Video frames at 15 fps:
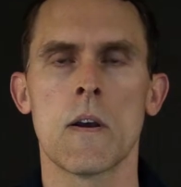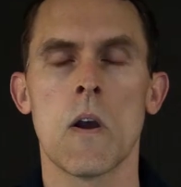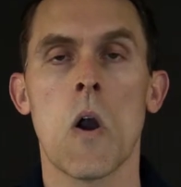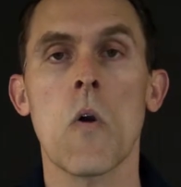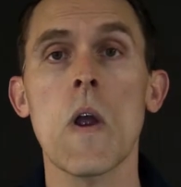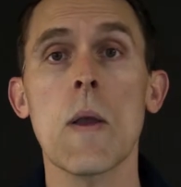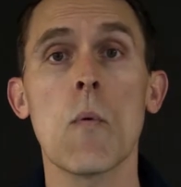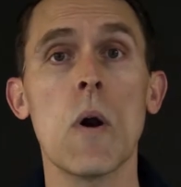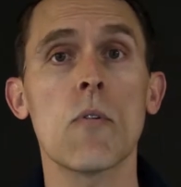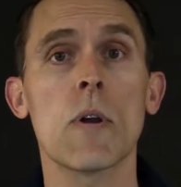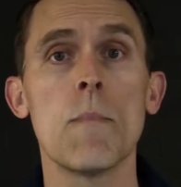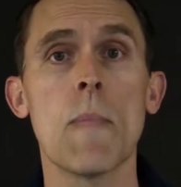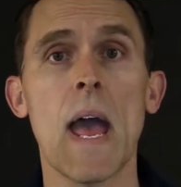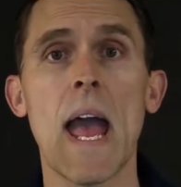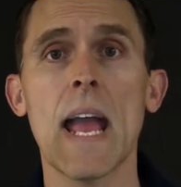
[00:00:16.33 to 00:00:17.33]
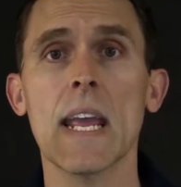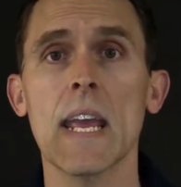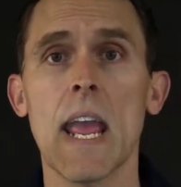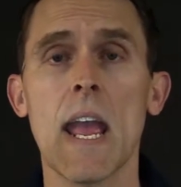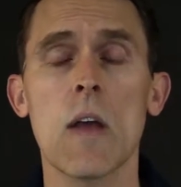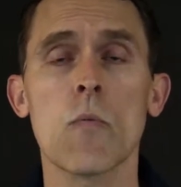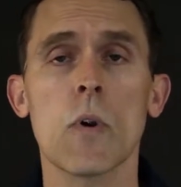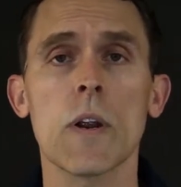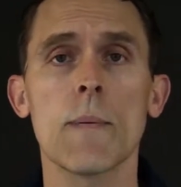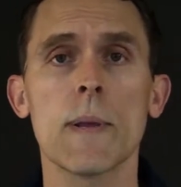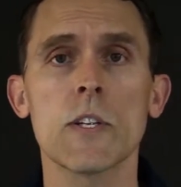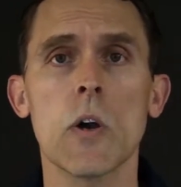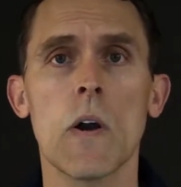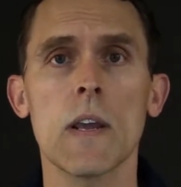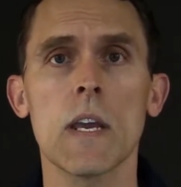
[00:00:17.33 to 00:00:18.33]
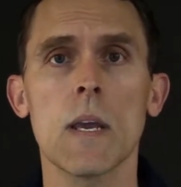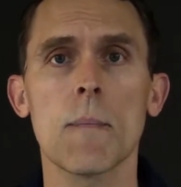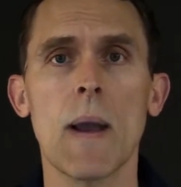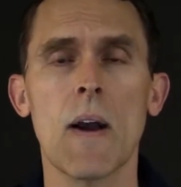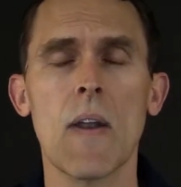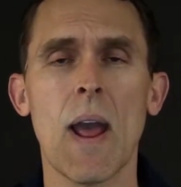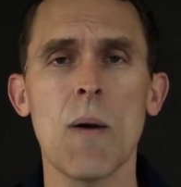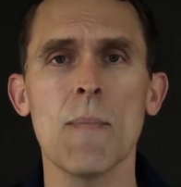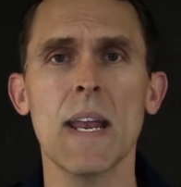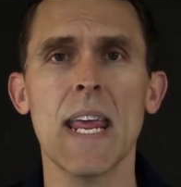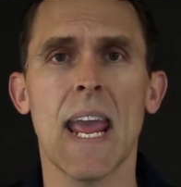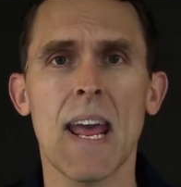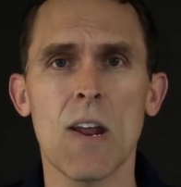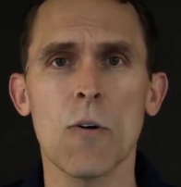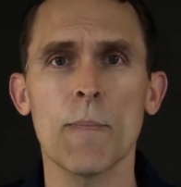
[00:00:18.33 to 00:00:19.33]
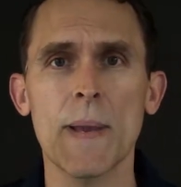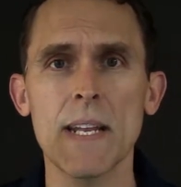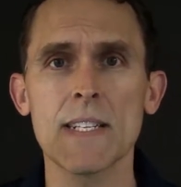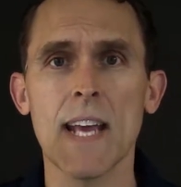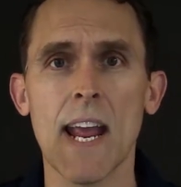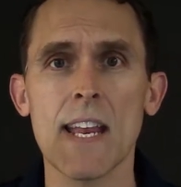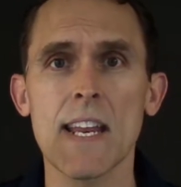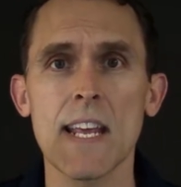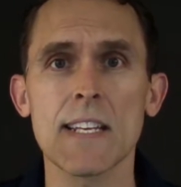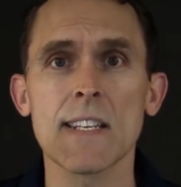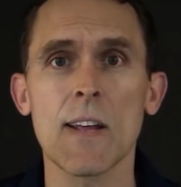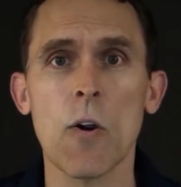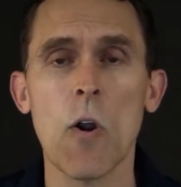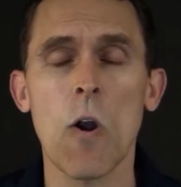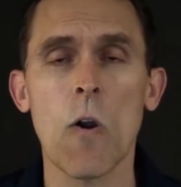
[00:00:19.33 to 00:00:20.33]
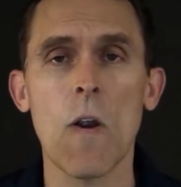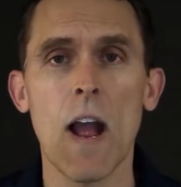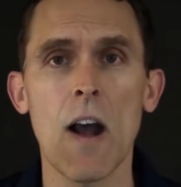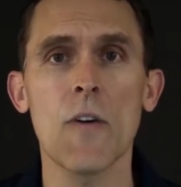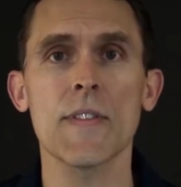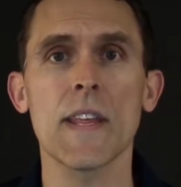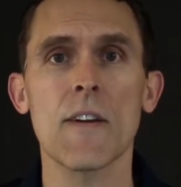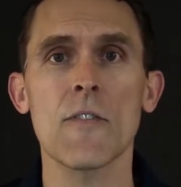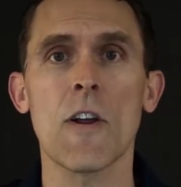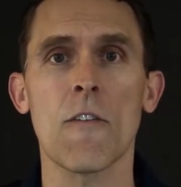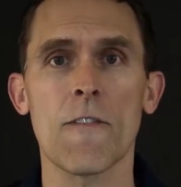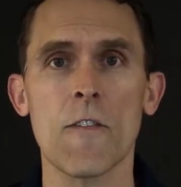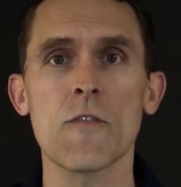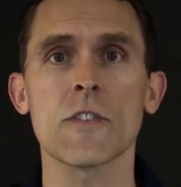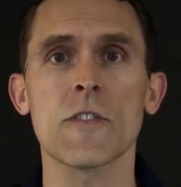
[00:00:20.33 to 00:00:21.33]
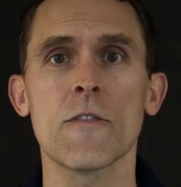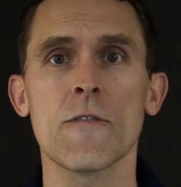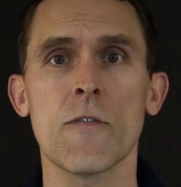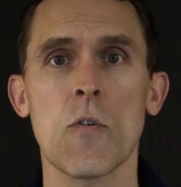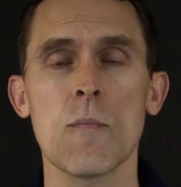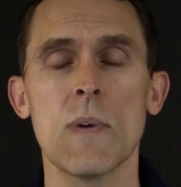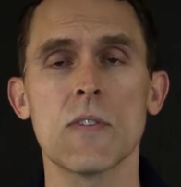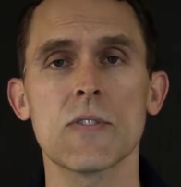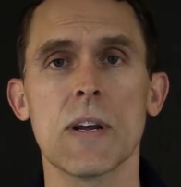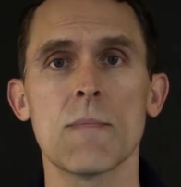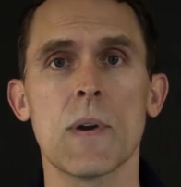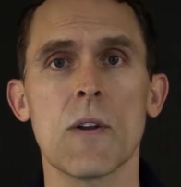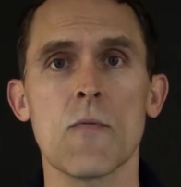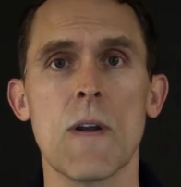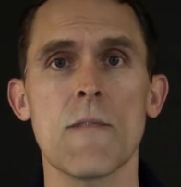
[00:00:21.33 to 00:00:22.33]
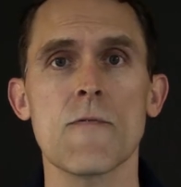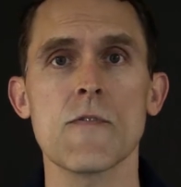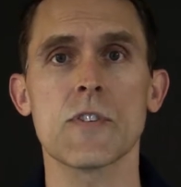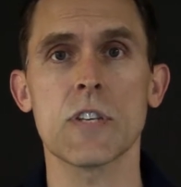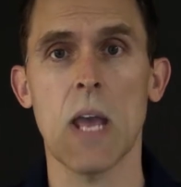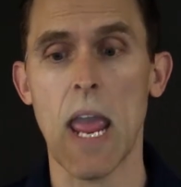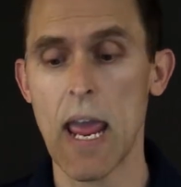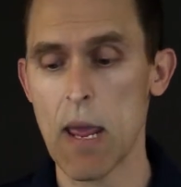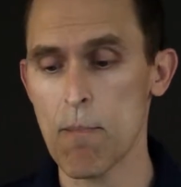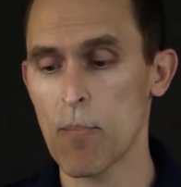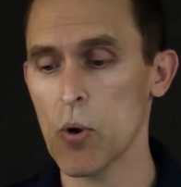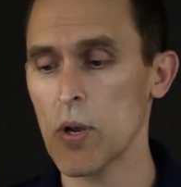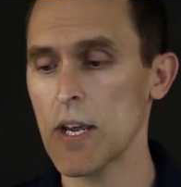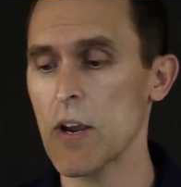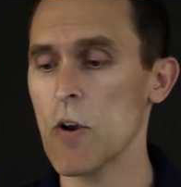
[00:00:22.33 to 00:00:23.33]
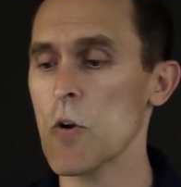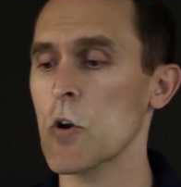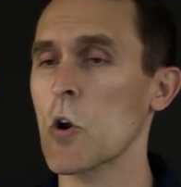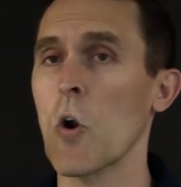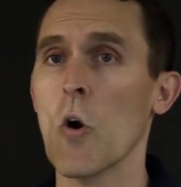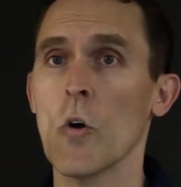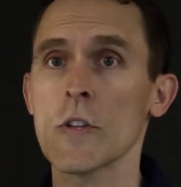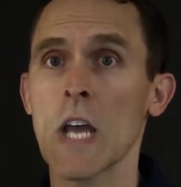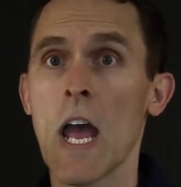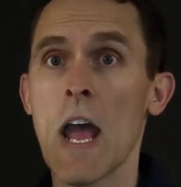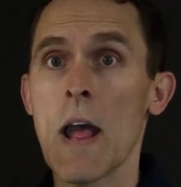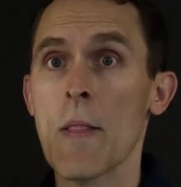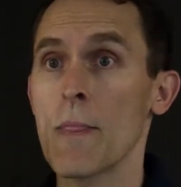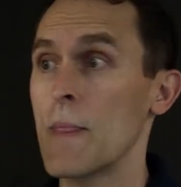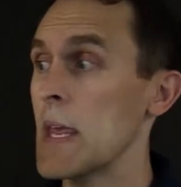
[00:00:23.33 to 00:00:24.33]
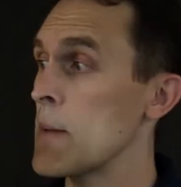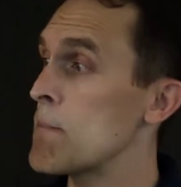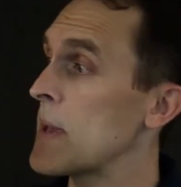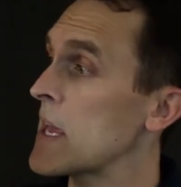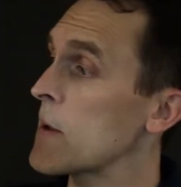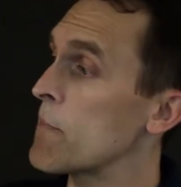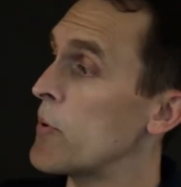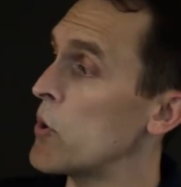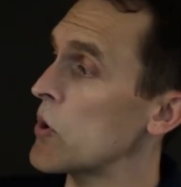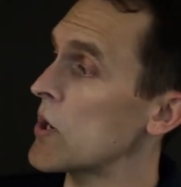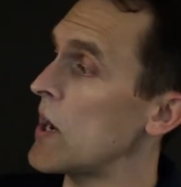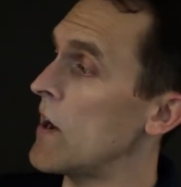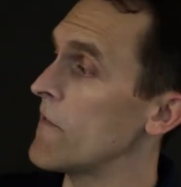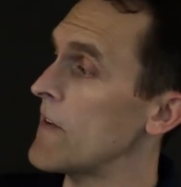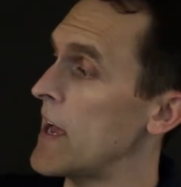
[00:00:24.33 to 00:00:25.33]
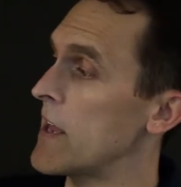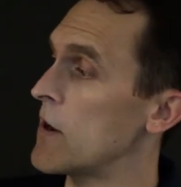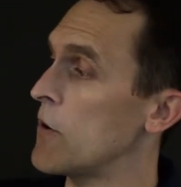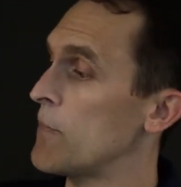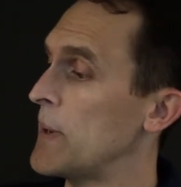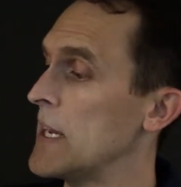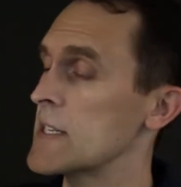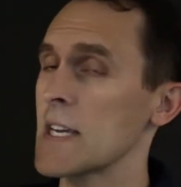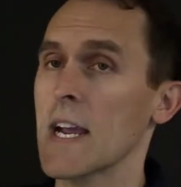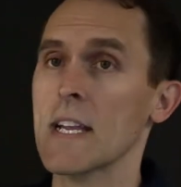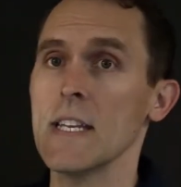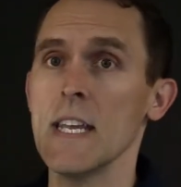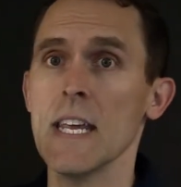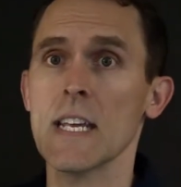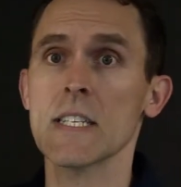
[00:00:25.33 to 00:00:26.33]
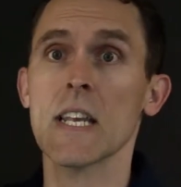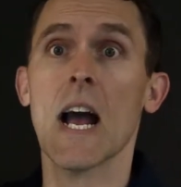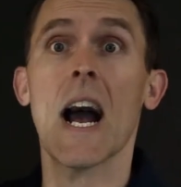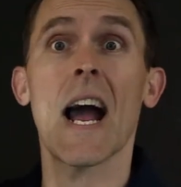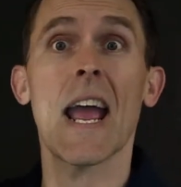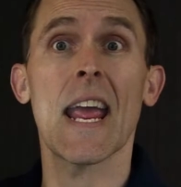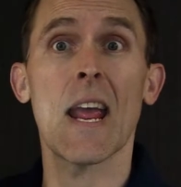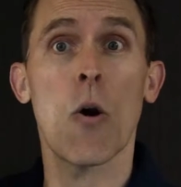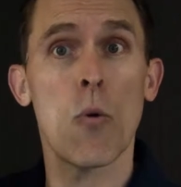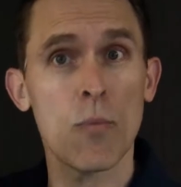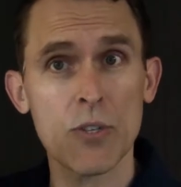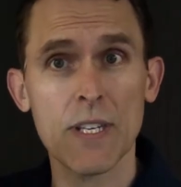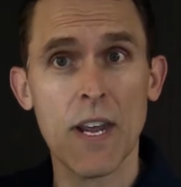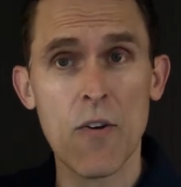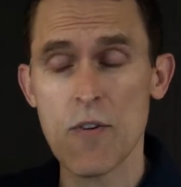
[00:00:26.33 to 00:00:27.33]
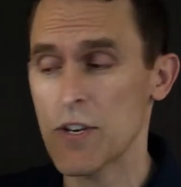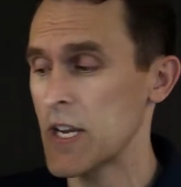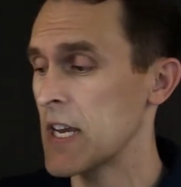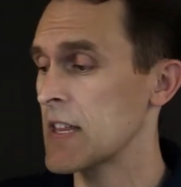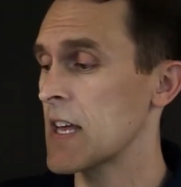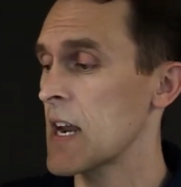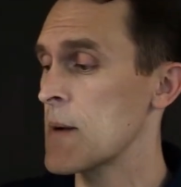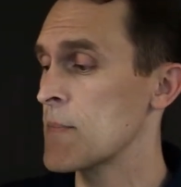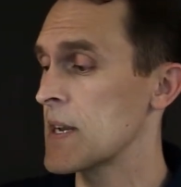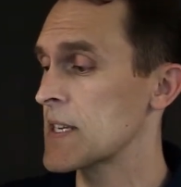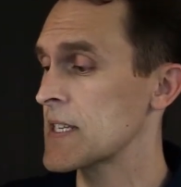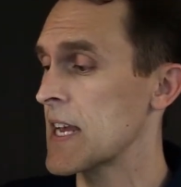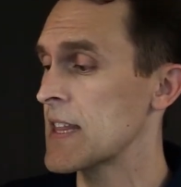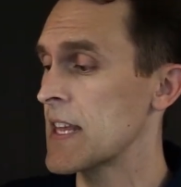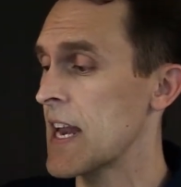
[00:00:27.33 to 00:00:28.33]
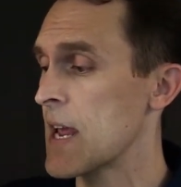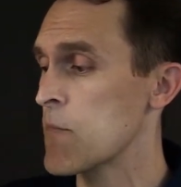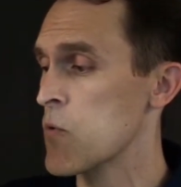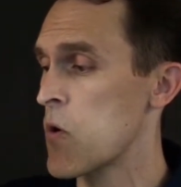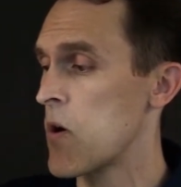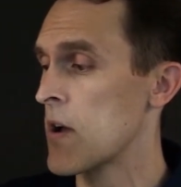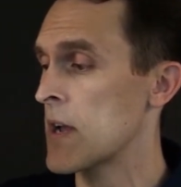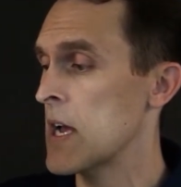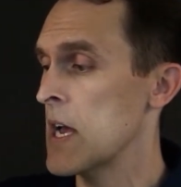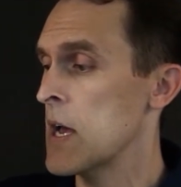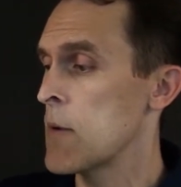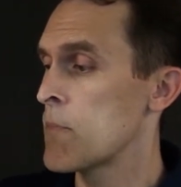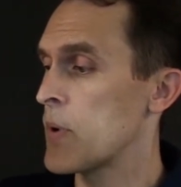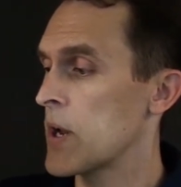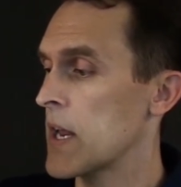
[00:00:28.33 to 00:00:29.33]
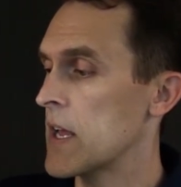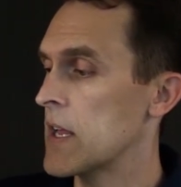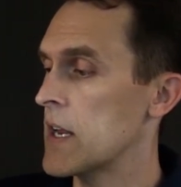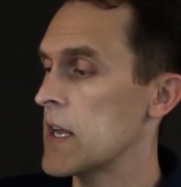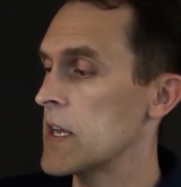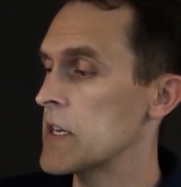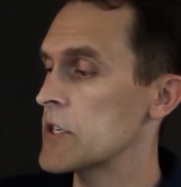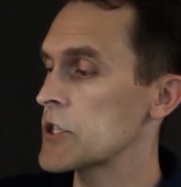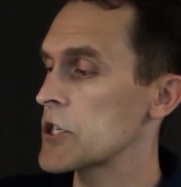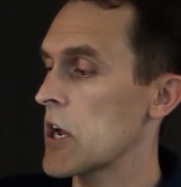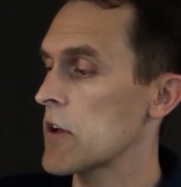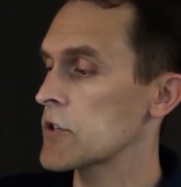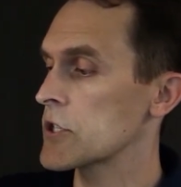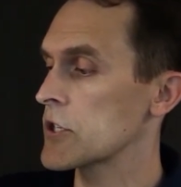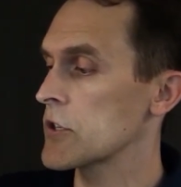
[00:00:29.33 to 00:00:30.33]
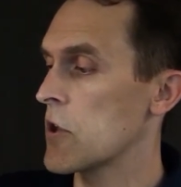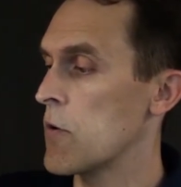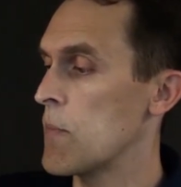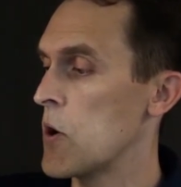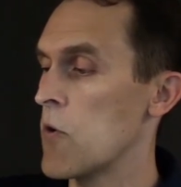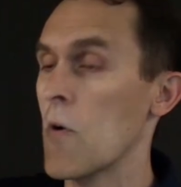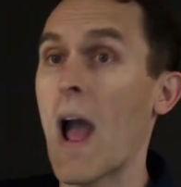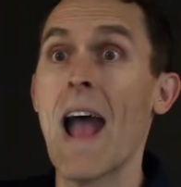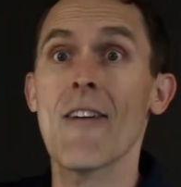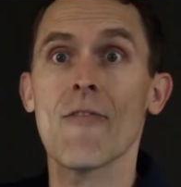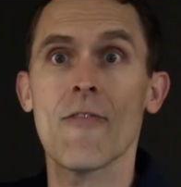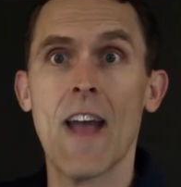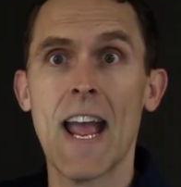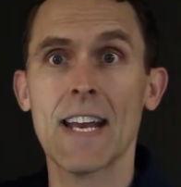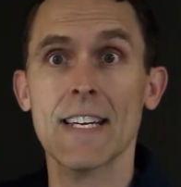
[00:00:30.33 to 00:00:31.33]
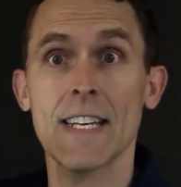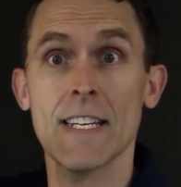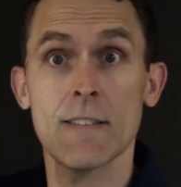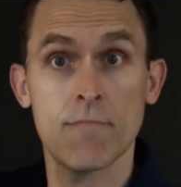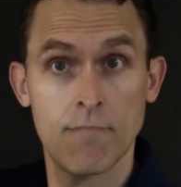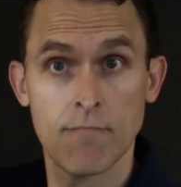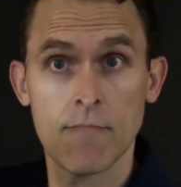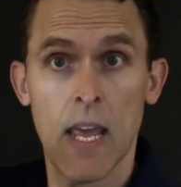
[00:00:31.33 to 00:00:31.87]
All right, welcome back, and we're going to be talking about how many NLP techniques there are out there. Now, first and foremost, I'm going to reference a book here called The Big Book of NLP Techniques. I almost guarantee that I'm going to say the name wrong, but it is Shlomo Vaknin.